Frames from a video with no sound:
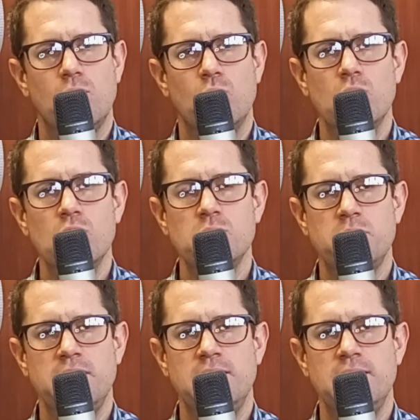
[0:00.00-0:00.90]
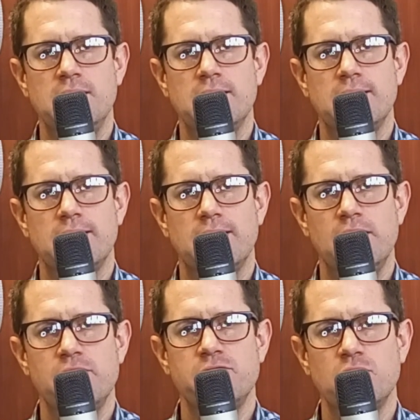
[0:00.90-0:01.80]
will be,
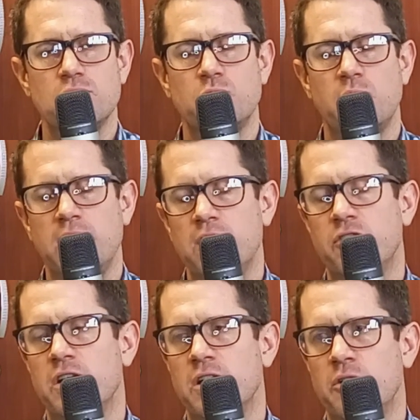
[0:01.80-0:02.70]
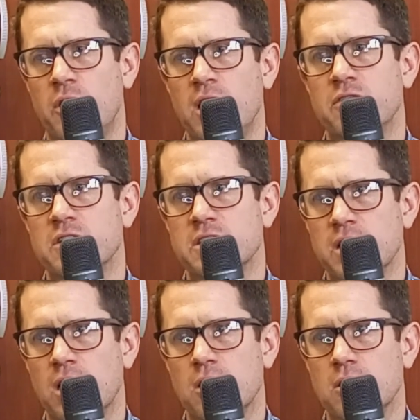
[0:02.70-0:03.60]
if not already relevant
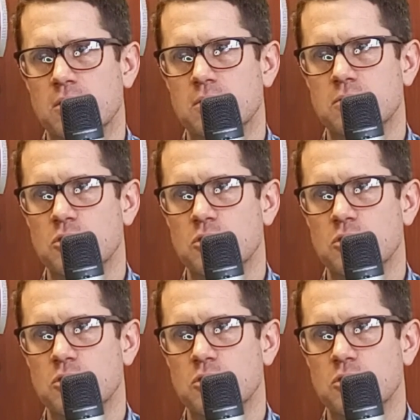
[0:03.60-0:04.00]
now,